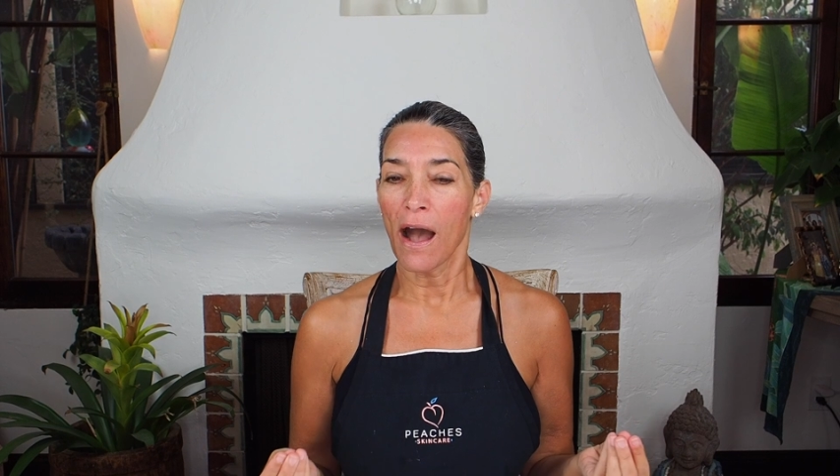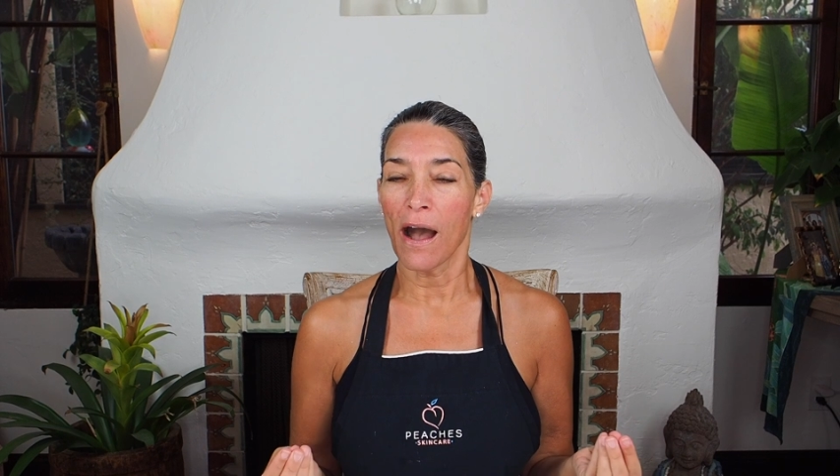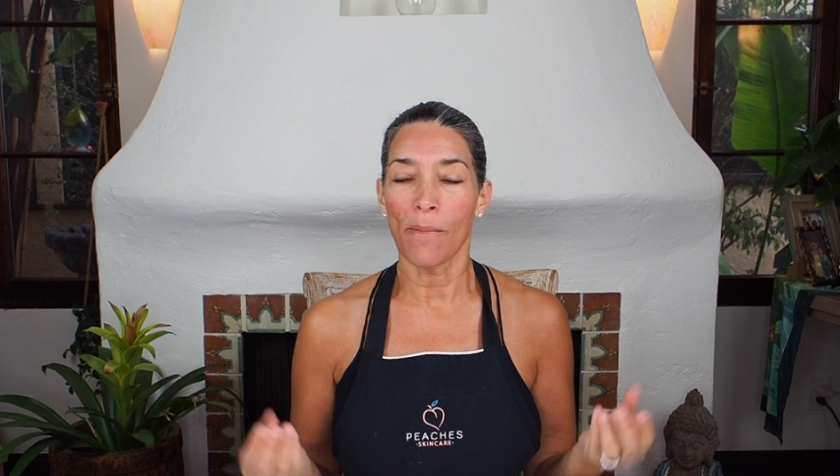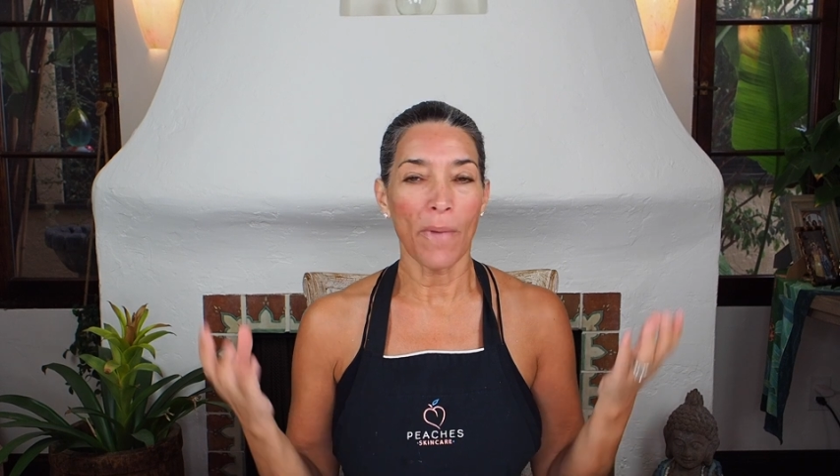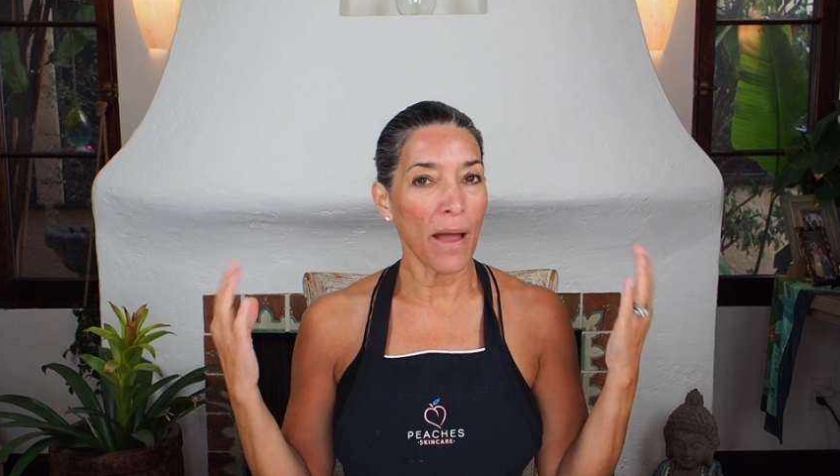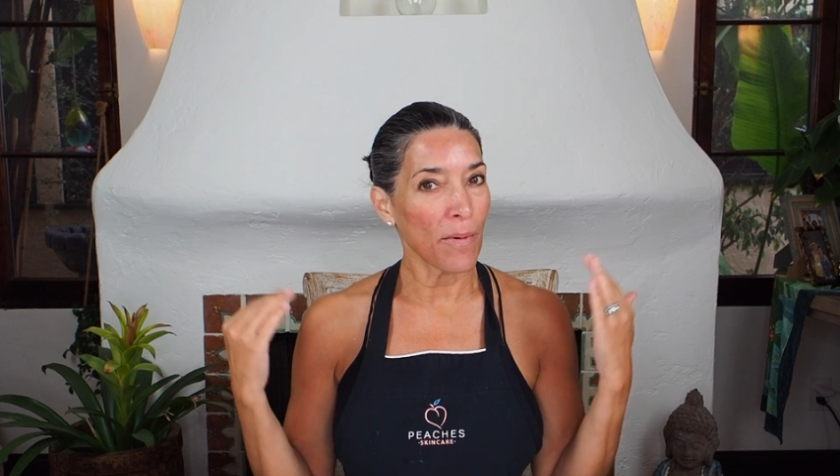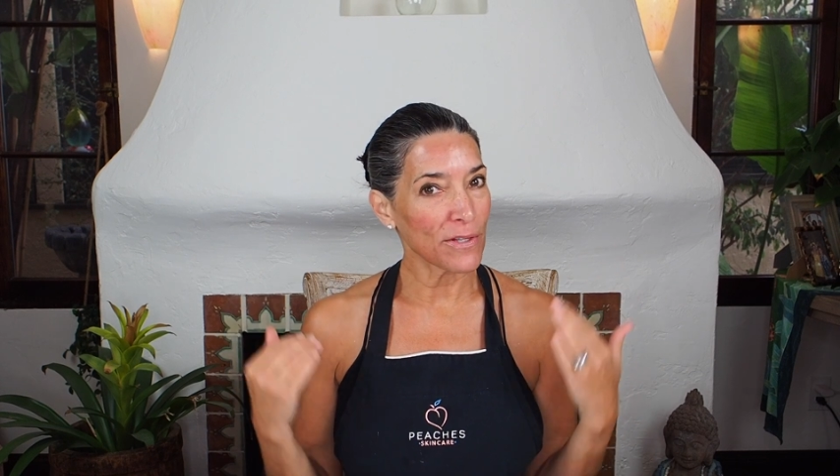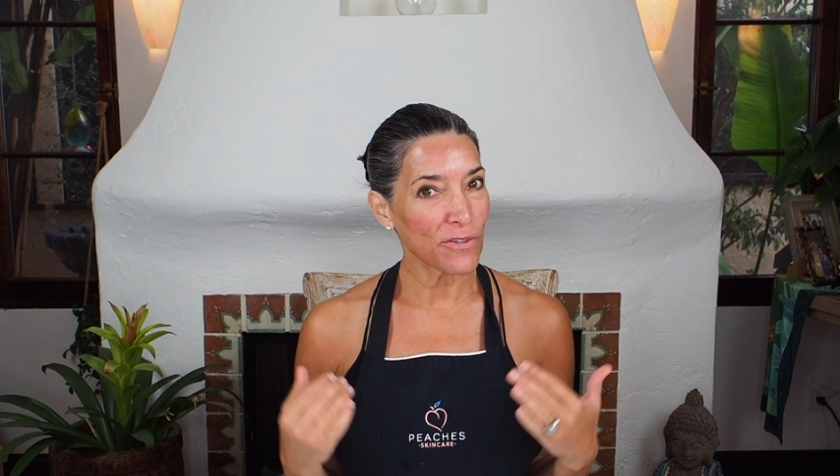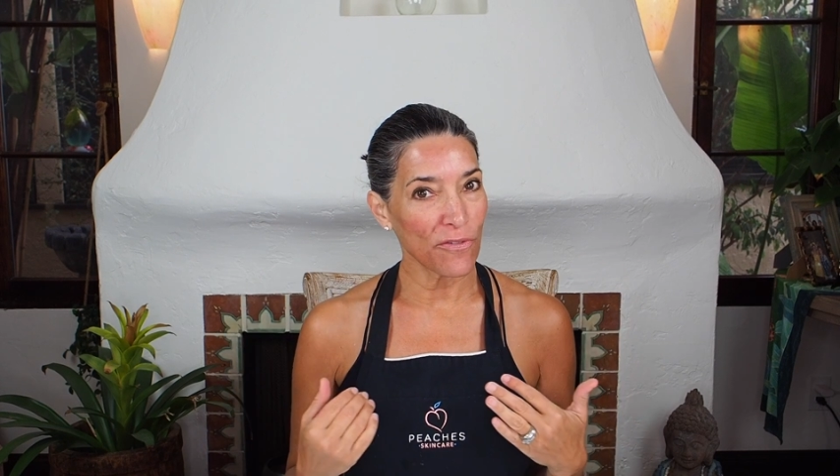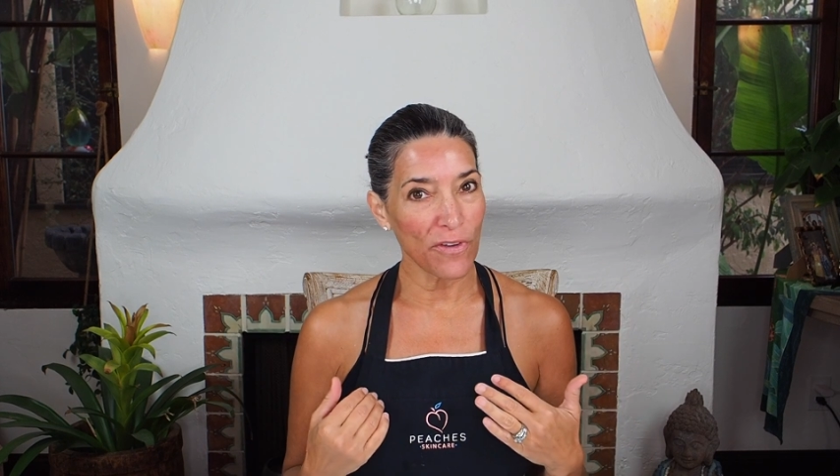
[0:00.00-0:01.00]
Um, I'm
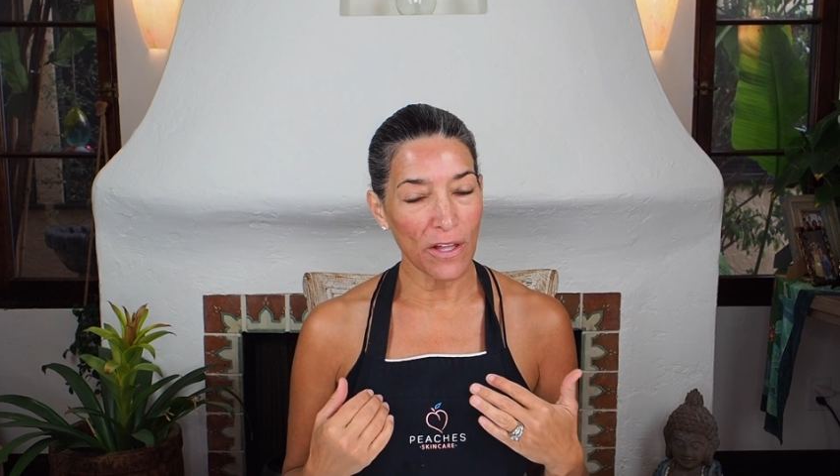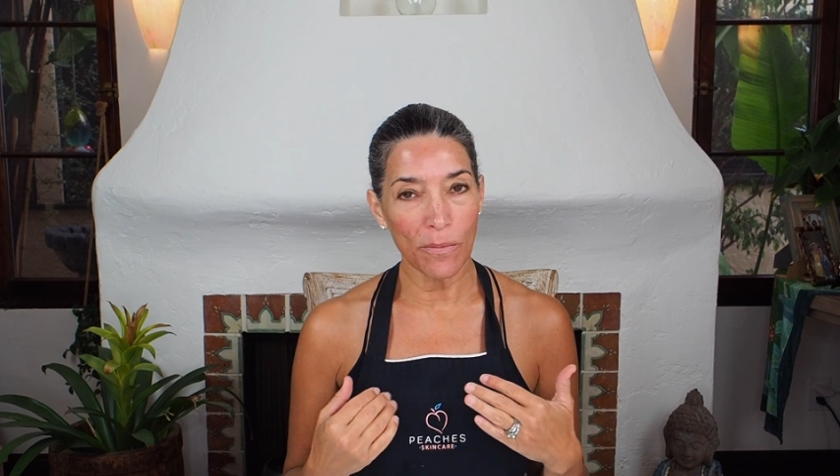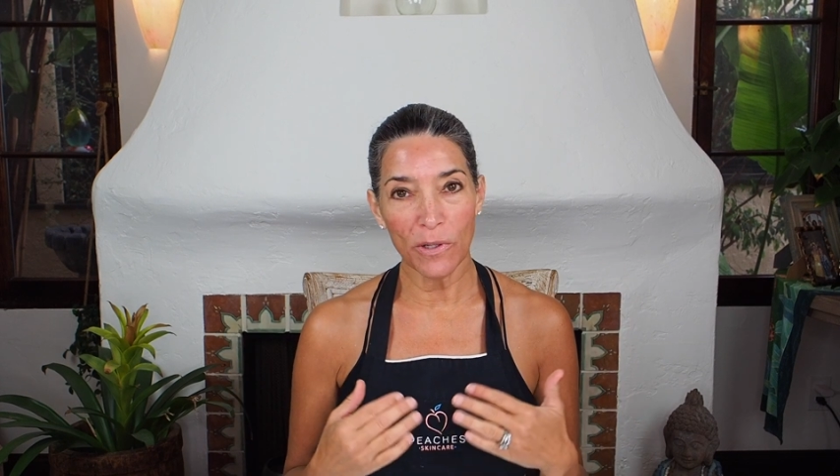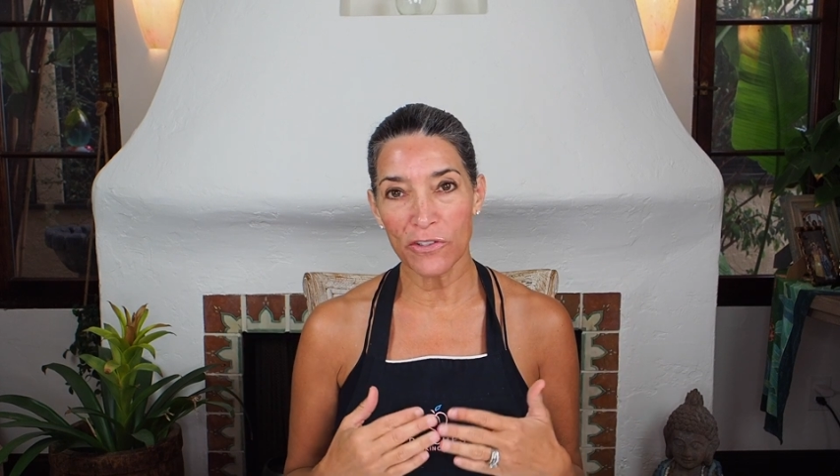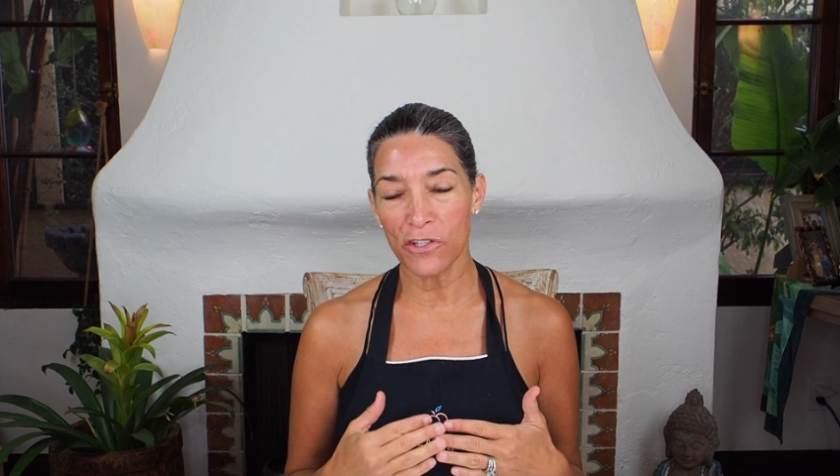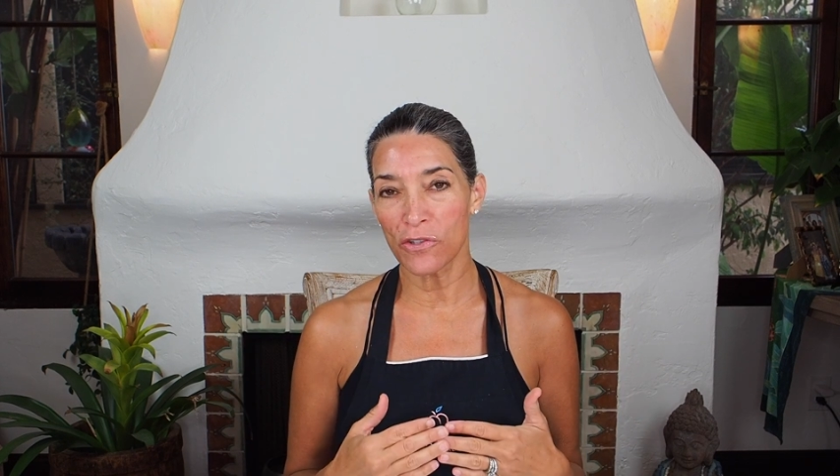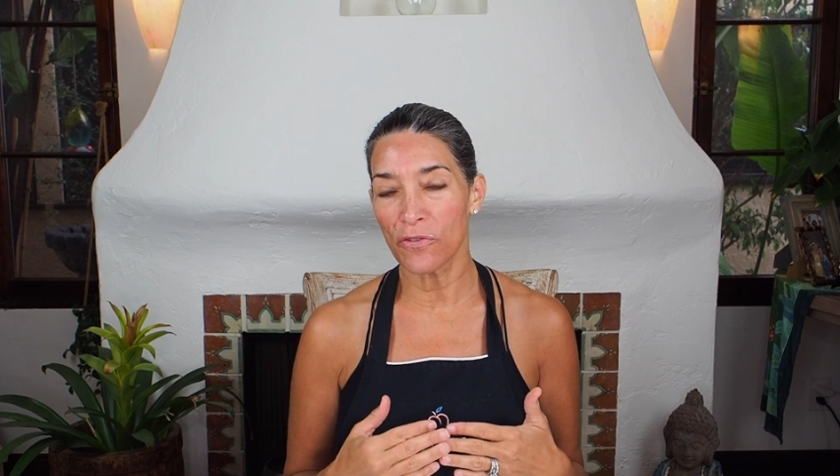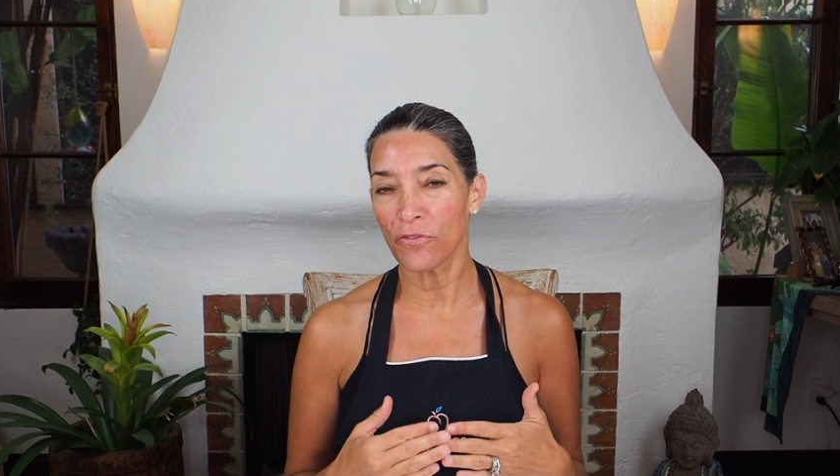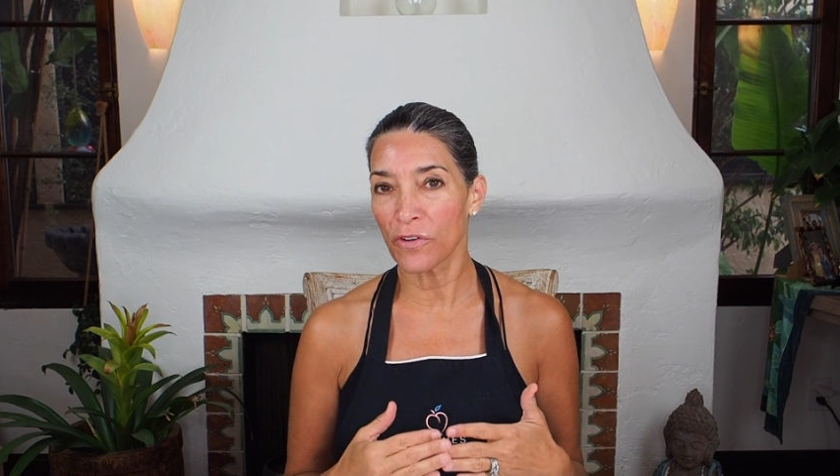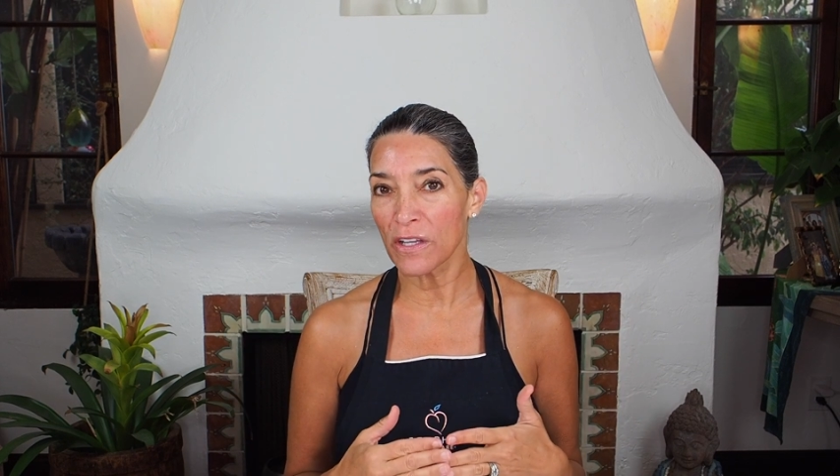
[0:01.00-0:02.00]
also available to
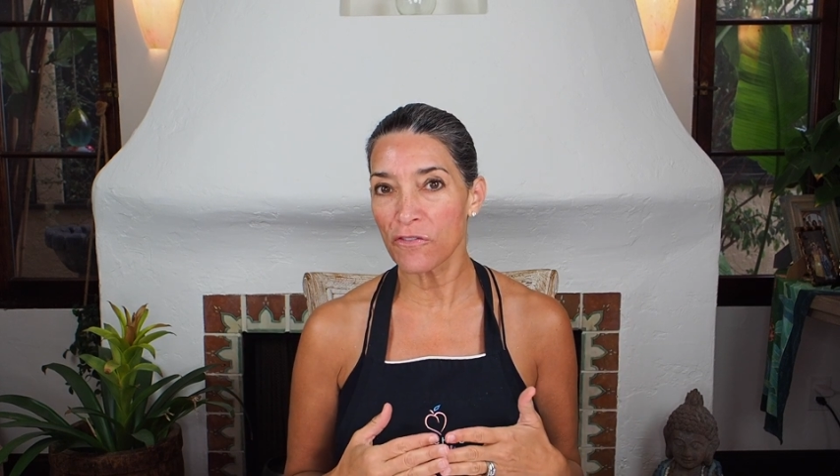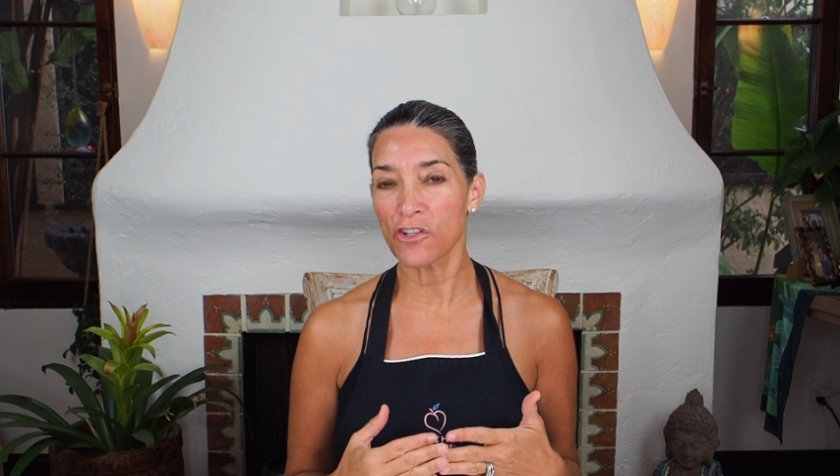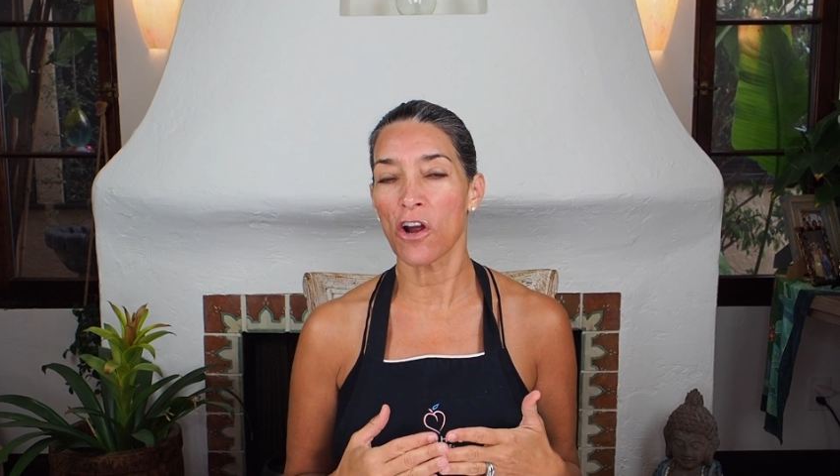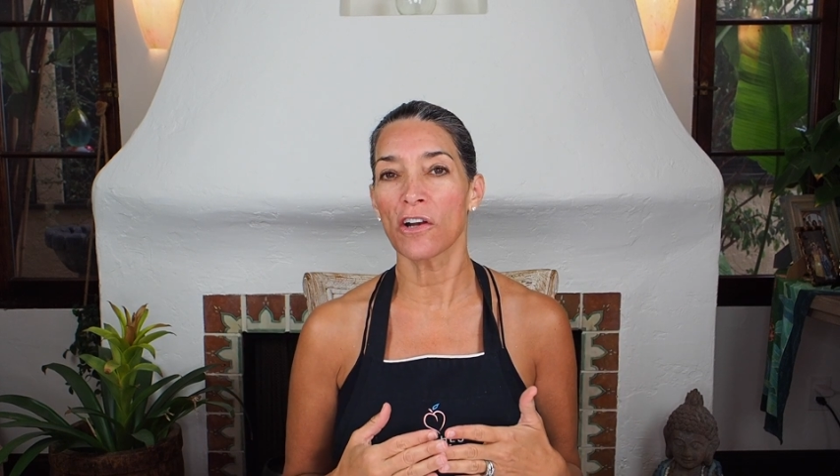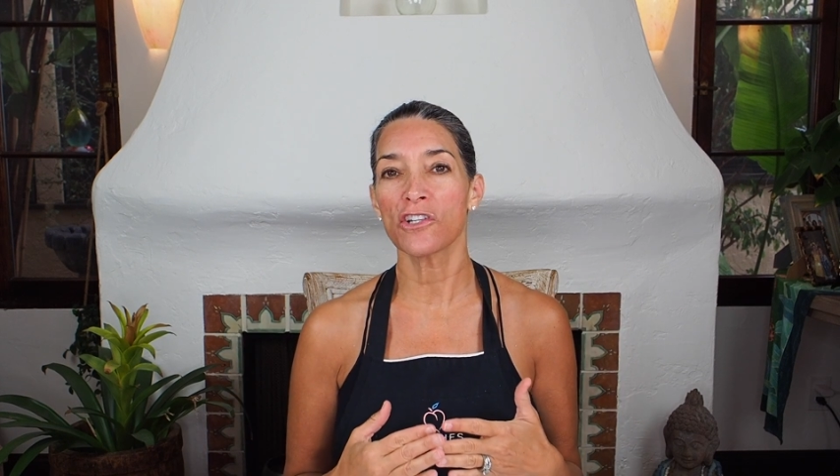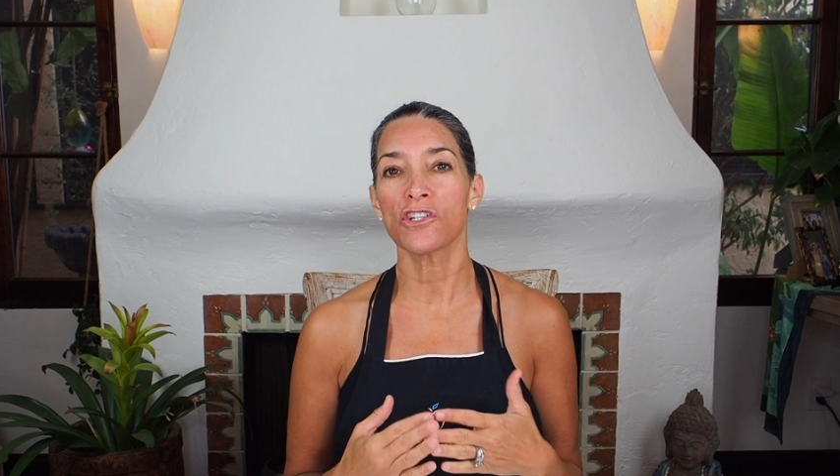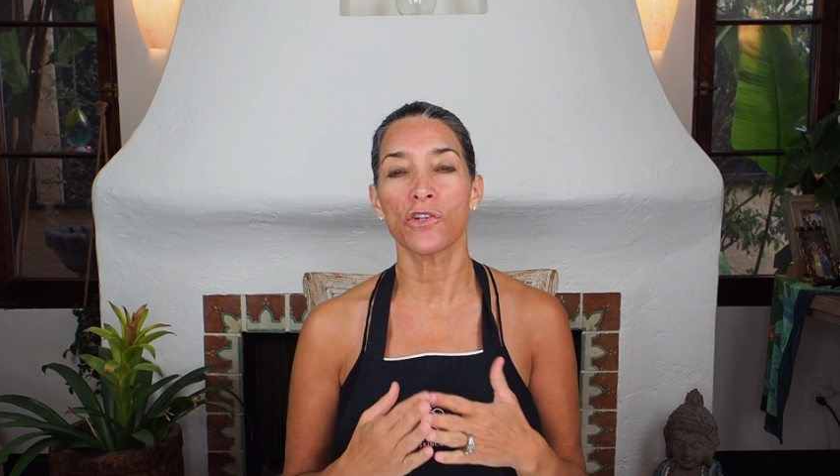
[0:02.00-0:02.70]
you free of charge